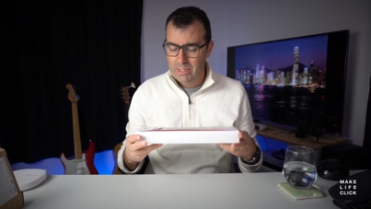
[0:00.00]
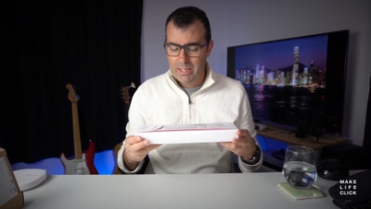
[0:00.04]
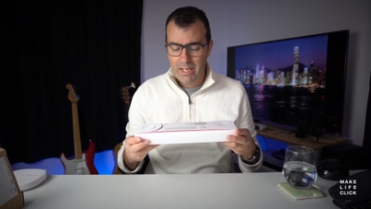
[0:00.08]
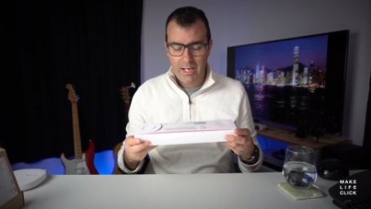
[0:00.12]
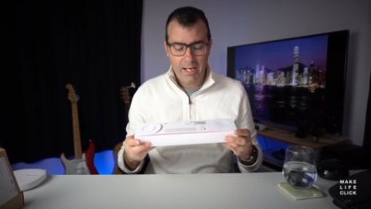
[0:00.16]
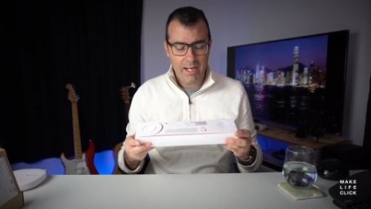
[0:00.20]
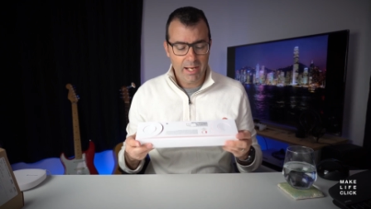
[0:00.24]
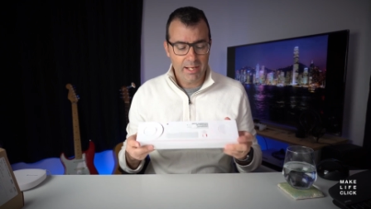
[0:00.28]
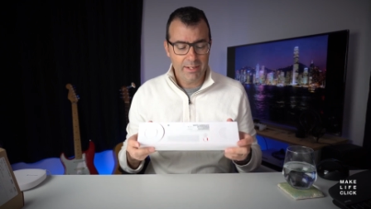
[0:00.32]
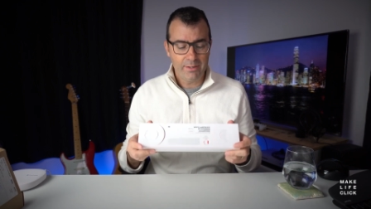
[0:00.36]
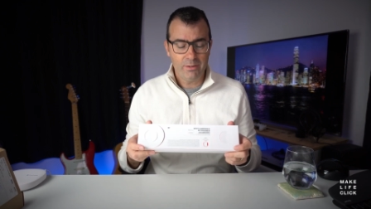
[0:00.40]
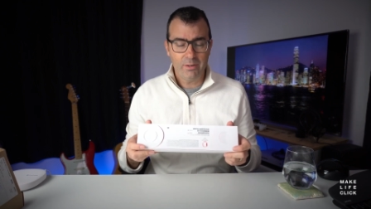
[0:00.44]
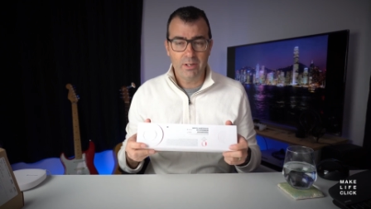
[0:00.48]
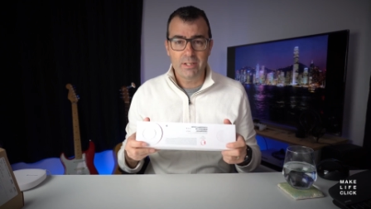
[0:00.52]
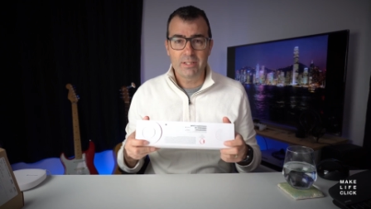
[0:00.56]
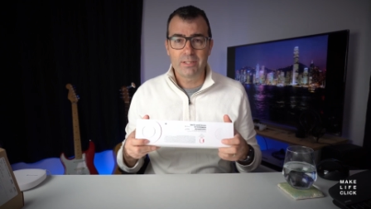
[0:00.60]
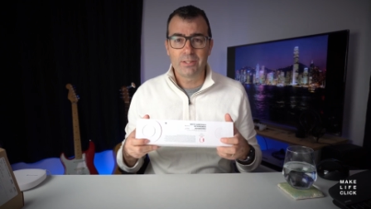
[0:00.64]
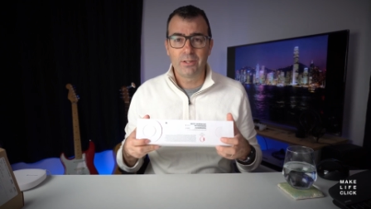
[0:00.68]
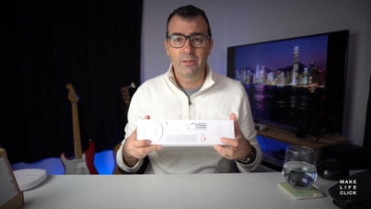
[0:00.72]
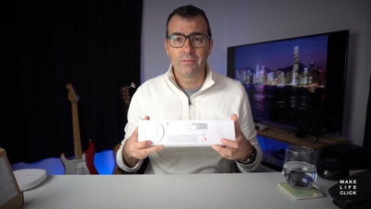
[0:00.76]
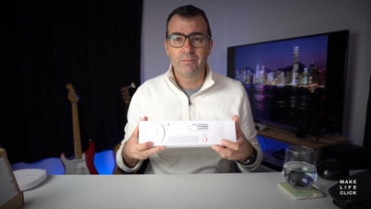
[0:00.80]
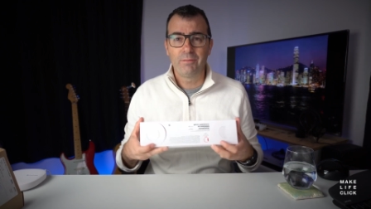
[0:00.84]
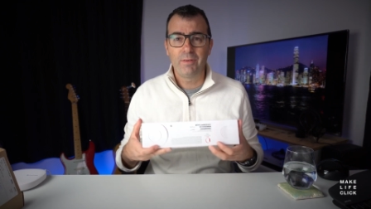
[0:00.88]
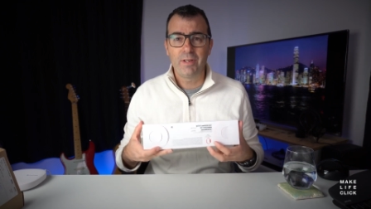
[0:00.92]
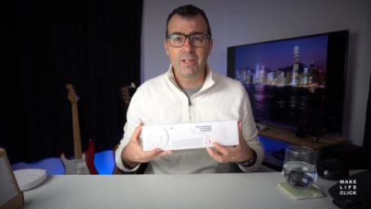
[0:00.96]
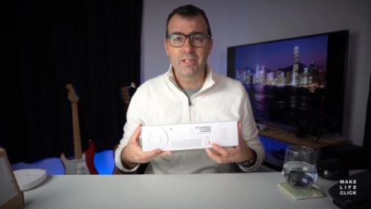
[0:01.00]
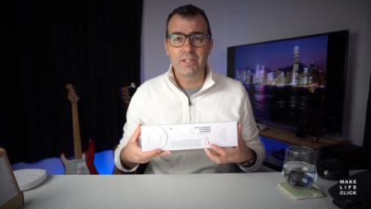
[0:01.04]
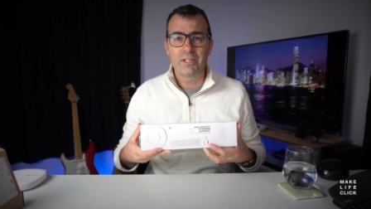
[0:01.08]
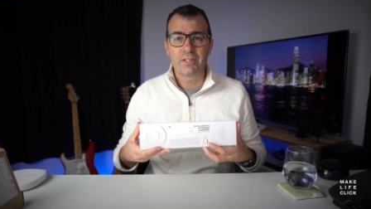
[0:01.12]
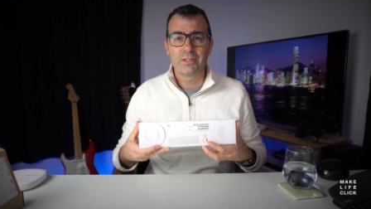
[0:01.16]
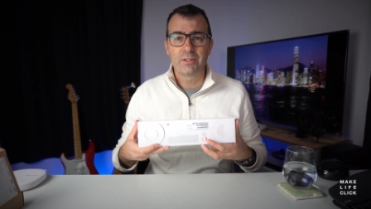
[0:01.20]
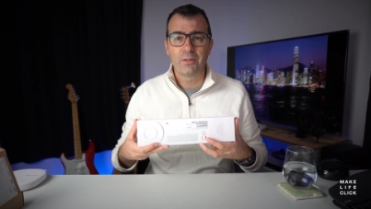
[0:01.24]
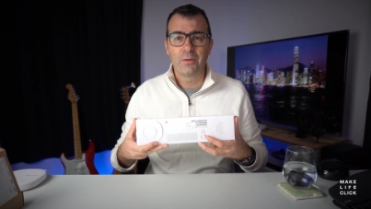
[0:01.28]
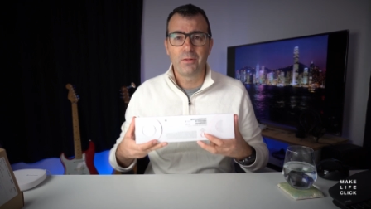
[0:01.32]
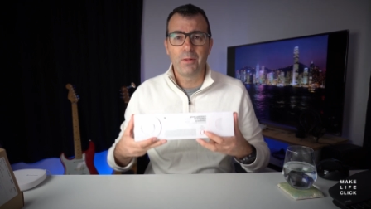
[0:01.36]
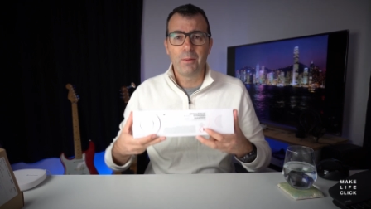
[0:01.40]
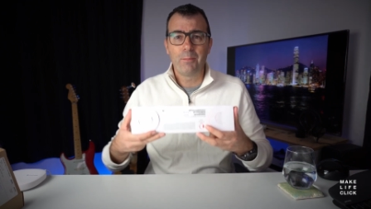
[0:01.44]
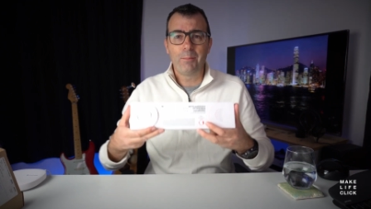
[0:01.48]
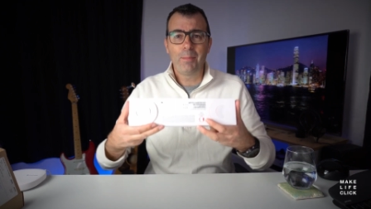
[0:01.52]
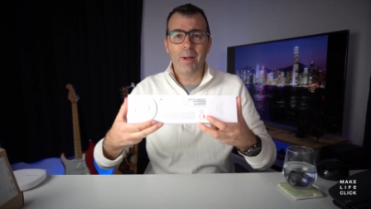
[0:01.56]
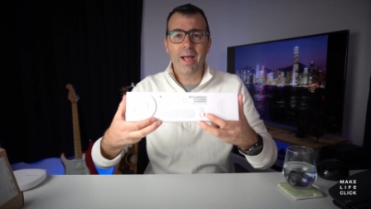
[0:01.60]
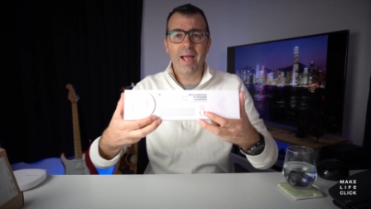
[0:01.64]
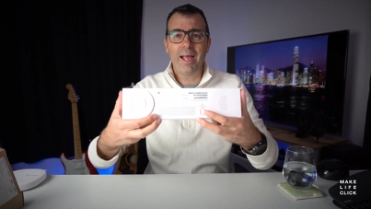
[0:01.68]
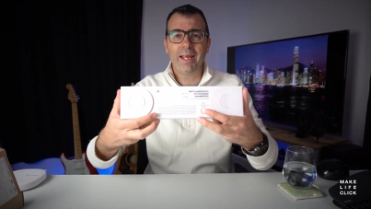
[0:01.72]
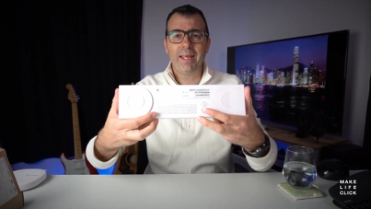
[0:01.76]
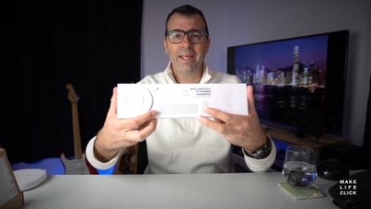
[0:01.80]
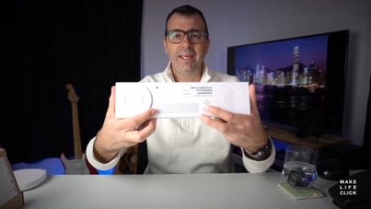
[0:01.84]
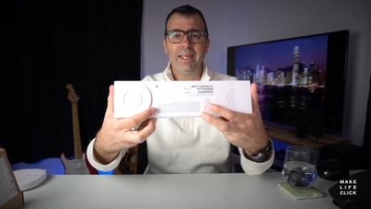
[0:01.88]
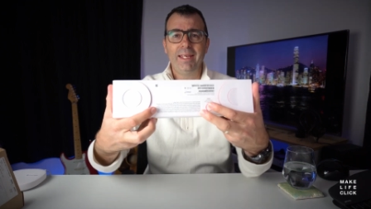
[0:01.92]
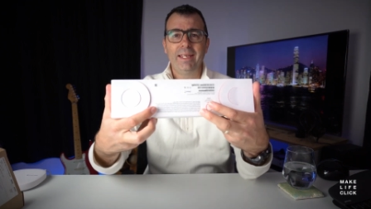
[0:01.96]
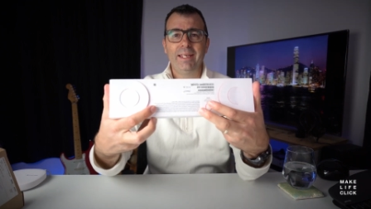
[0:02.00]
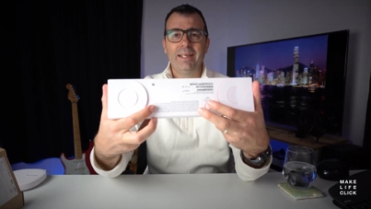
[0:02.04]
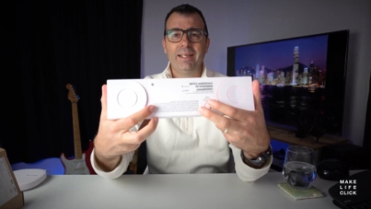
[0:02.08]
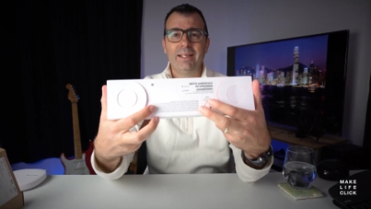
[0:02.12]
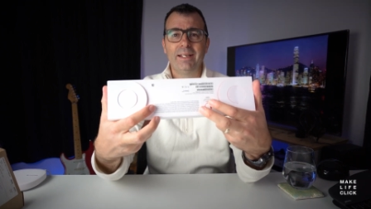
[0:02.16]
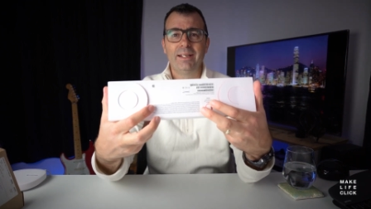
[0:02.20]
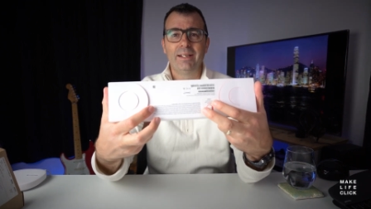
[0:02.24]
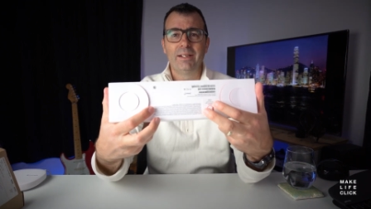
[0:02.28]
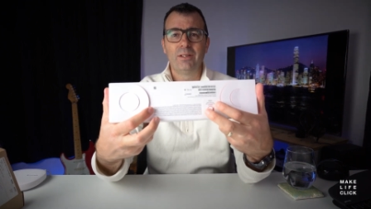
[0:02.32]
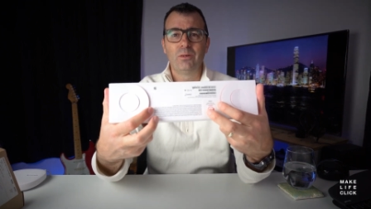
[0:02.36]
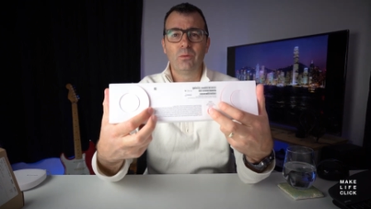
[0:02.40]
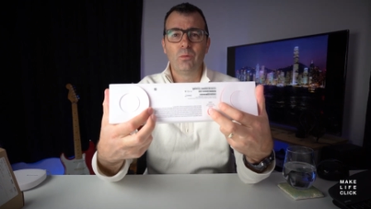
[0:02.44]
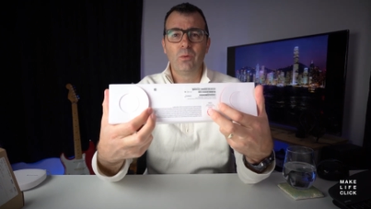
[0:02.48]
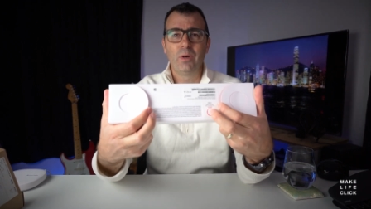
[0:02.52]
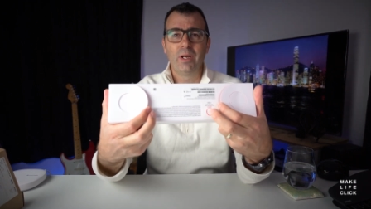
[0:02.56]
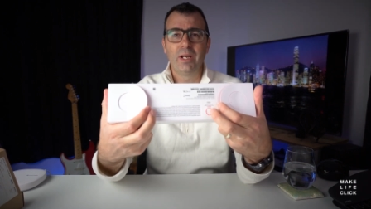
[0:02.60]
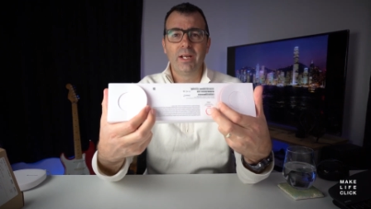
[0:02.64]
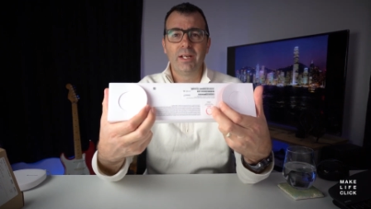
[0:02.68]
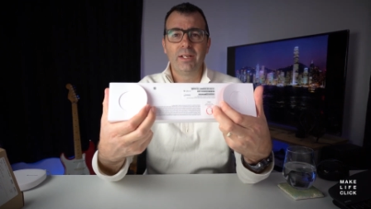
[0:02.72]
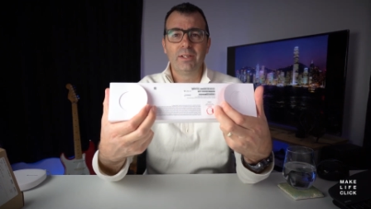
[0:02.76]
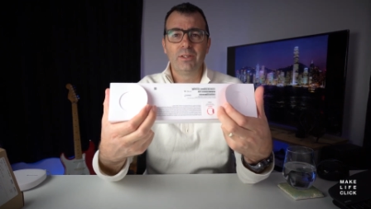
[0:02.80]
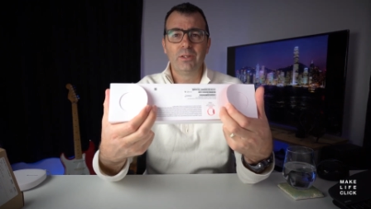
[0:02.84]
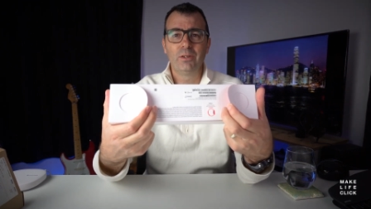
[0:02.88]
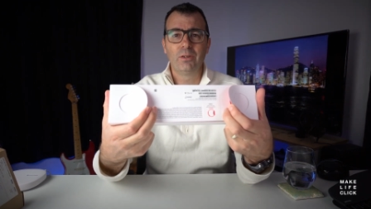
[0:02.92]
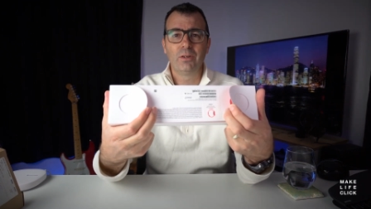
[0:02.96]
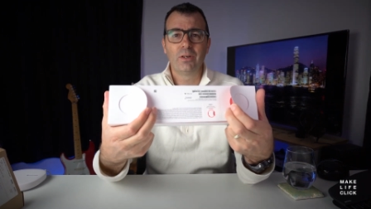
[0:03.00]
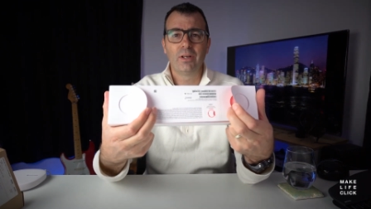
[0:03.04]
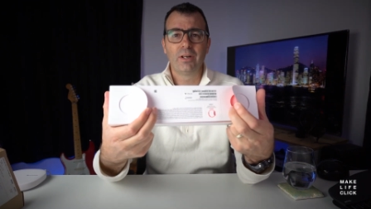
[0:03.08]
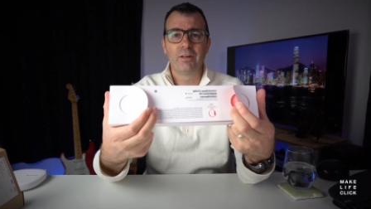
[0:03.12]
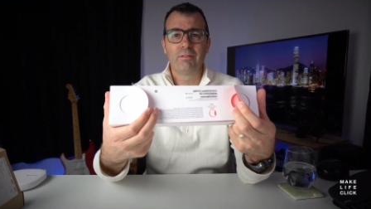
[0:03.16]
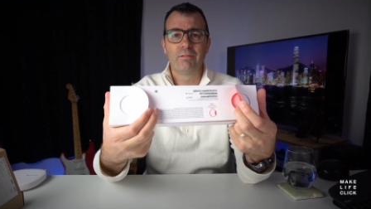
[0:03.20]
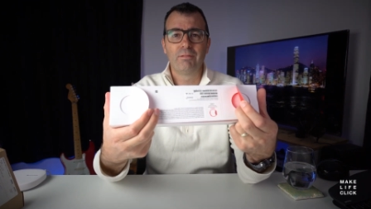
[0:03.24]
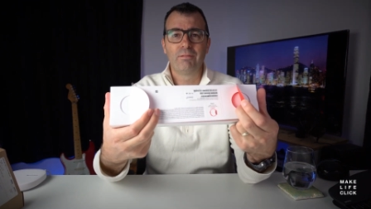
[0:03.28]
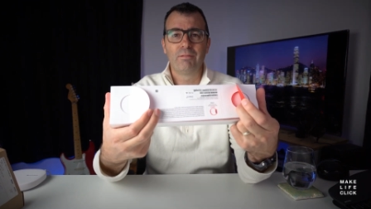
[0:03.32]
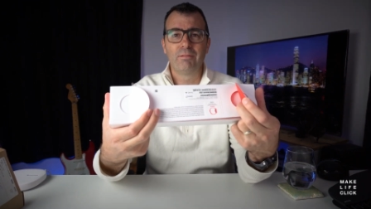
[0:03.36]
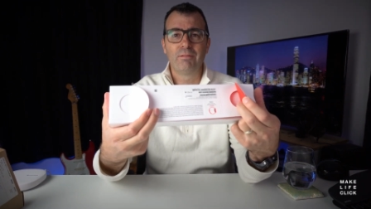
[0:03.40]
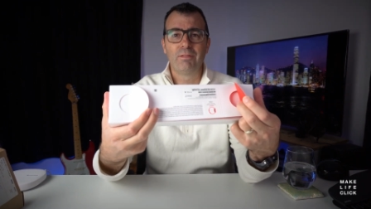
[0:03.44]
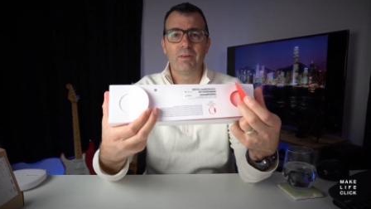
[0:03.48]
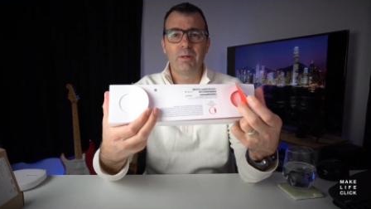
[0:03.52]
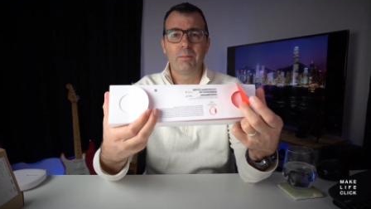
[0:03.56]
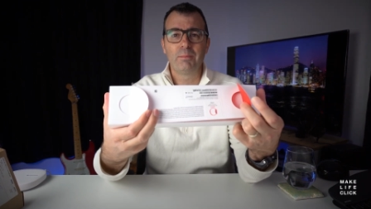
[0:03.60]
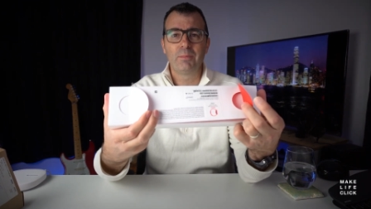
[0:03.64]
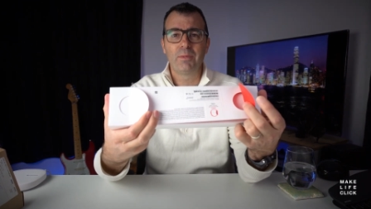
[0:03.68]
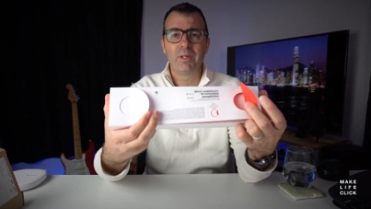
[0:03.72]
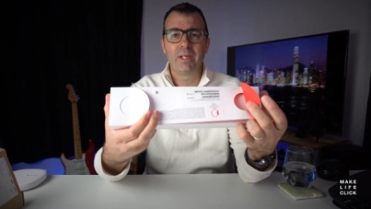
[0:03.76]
Nice little features on the back here where you kind of flip